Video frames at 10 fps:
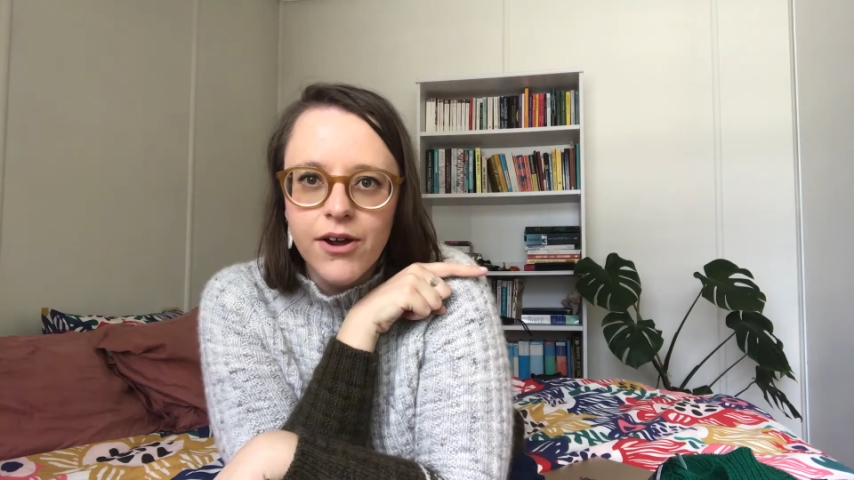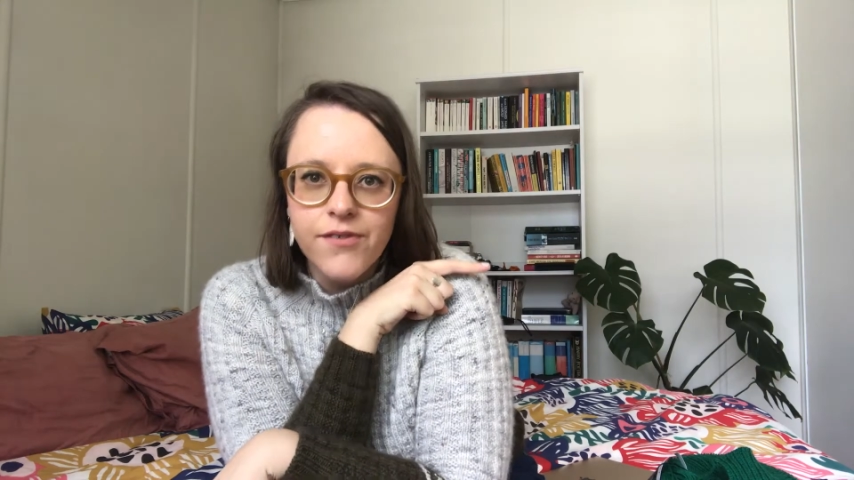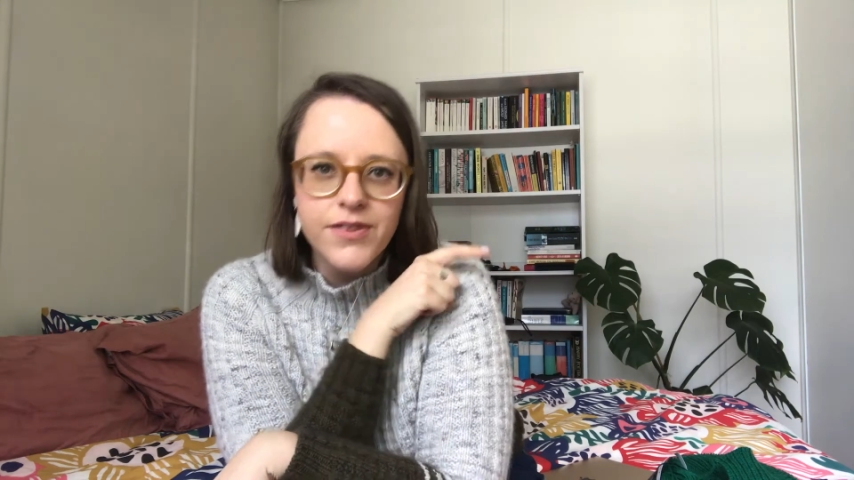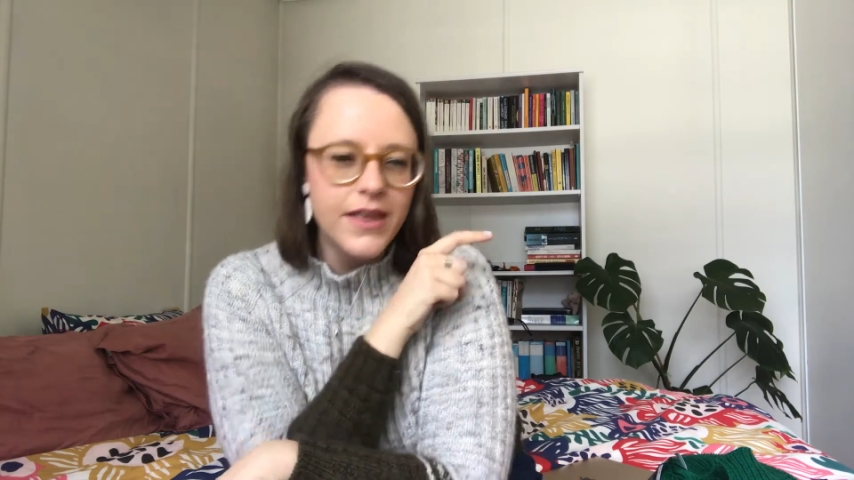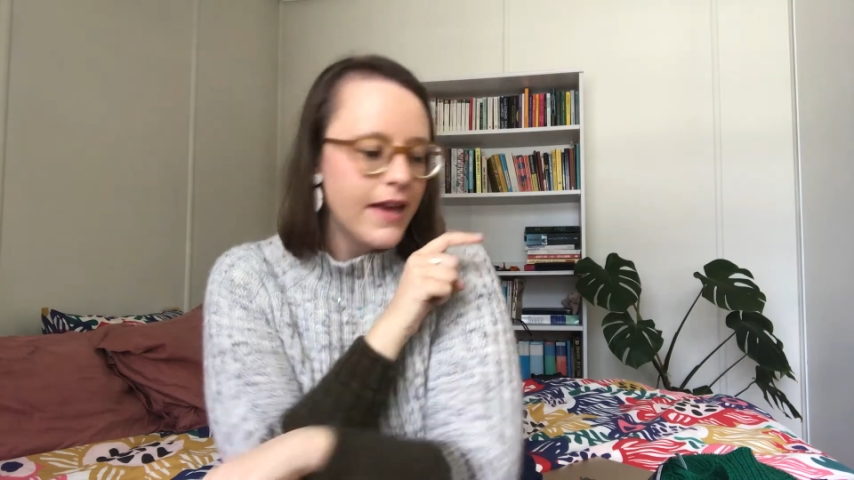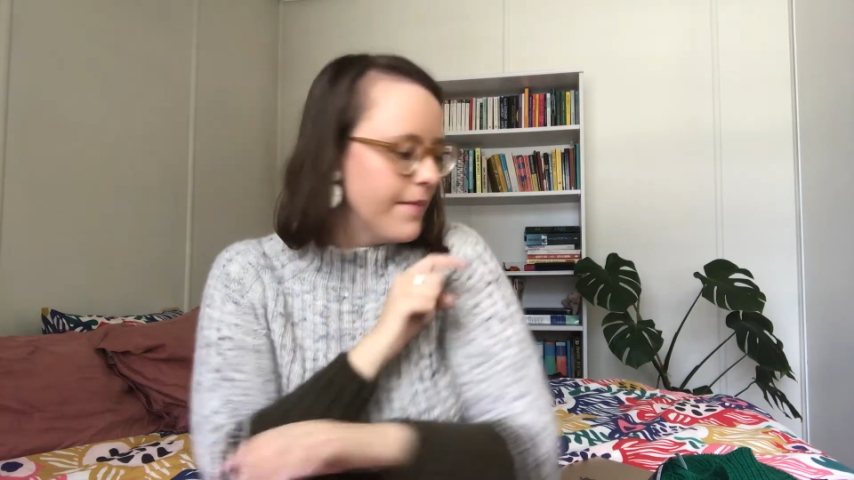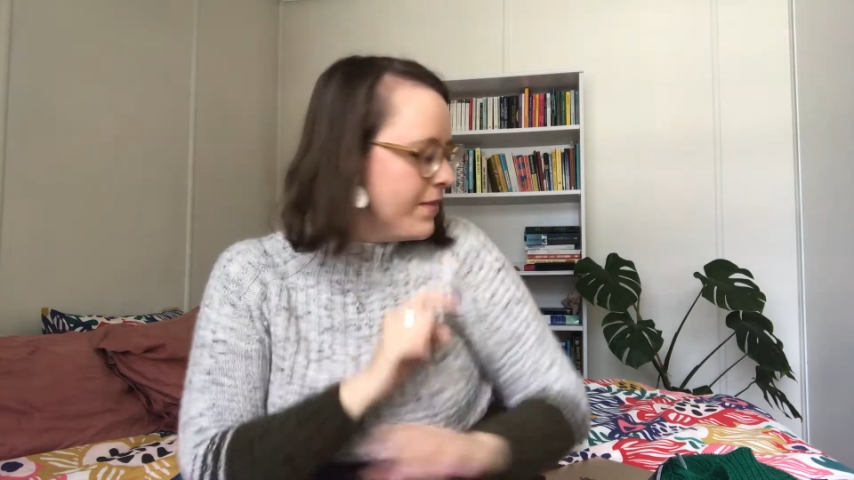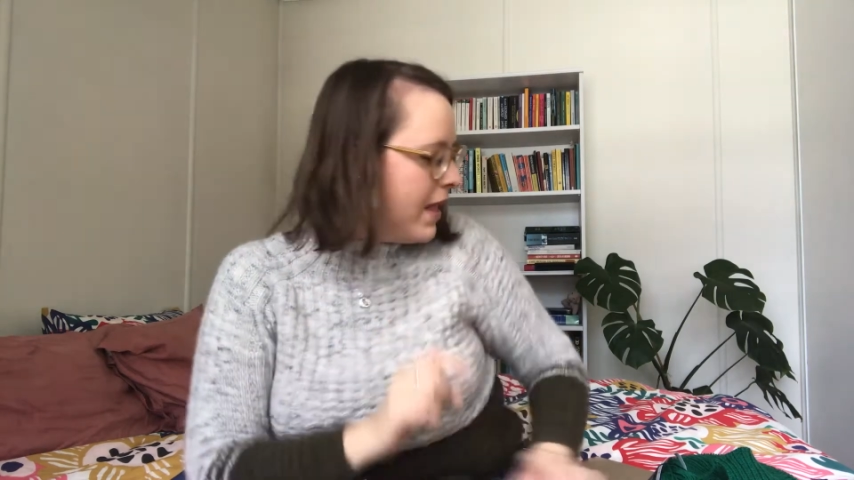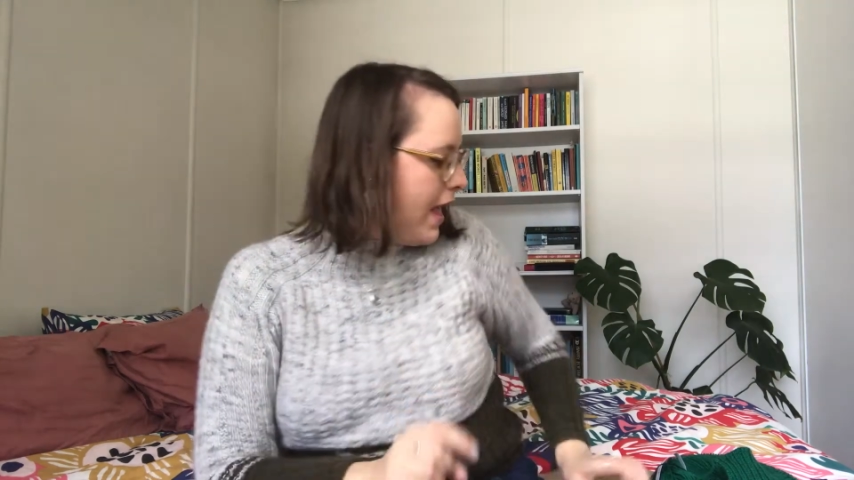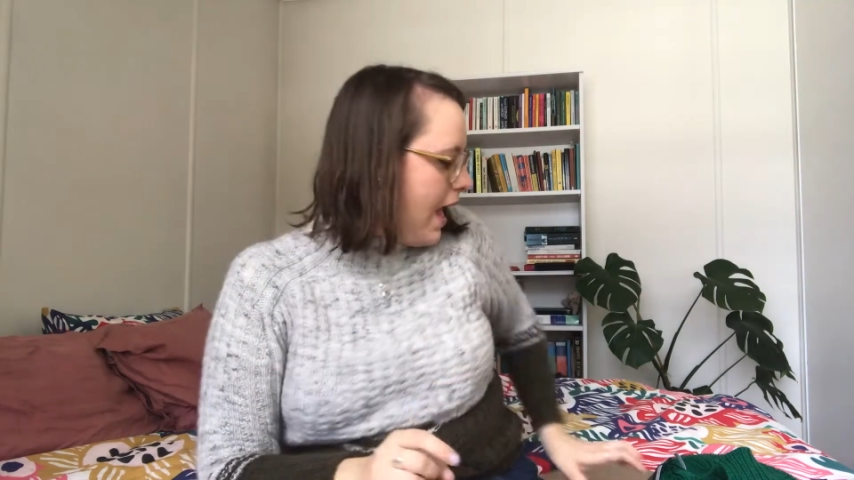over
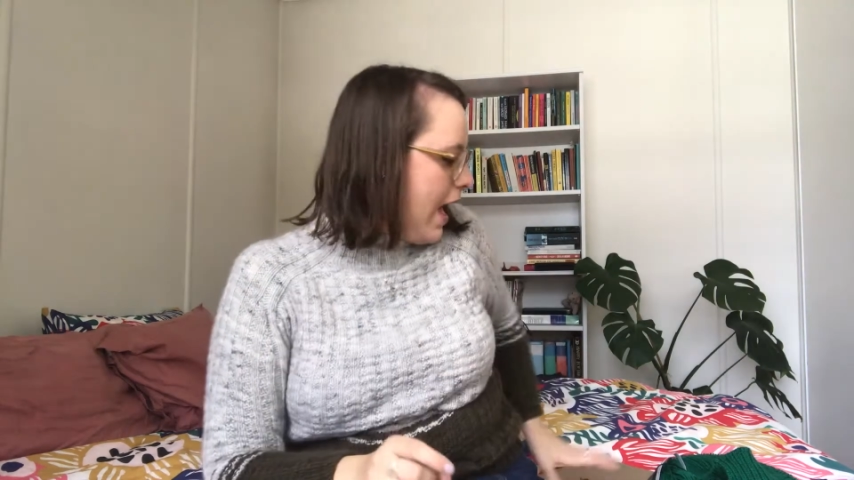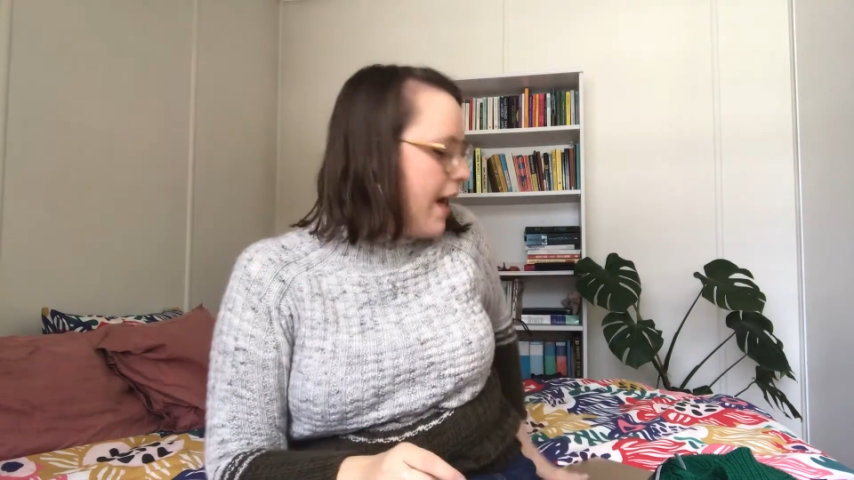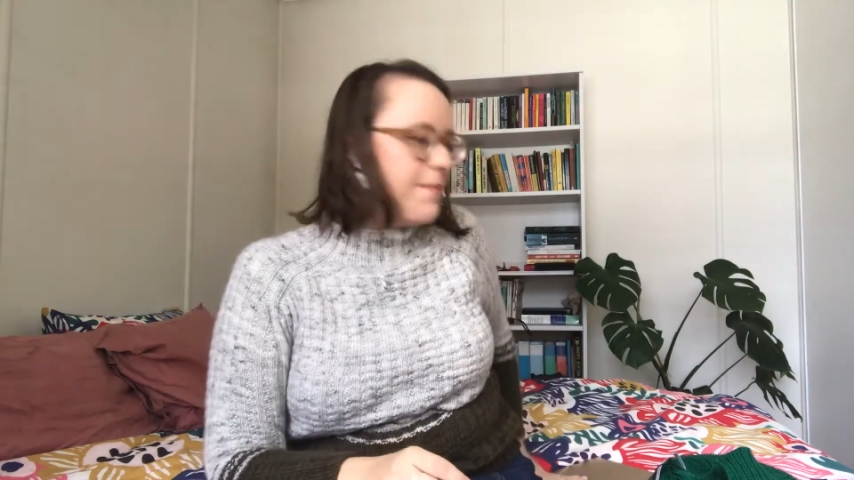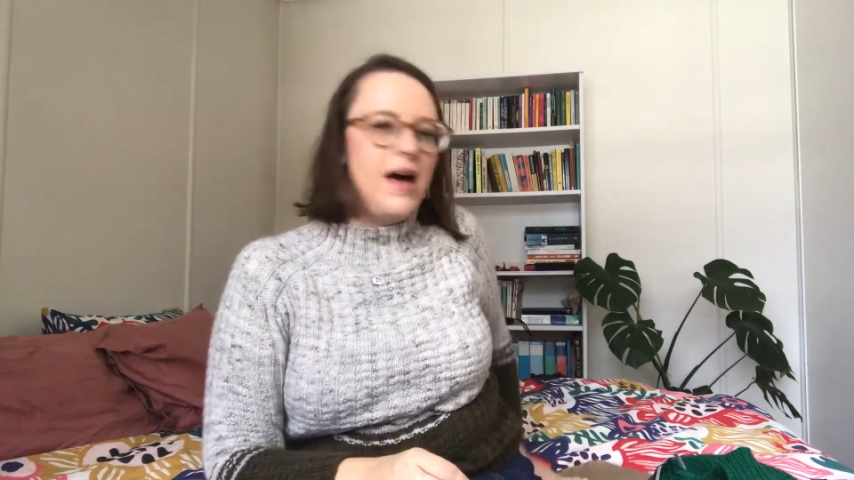there.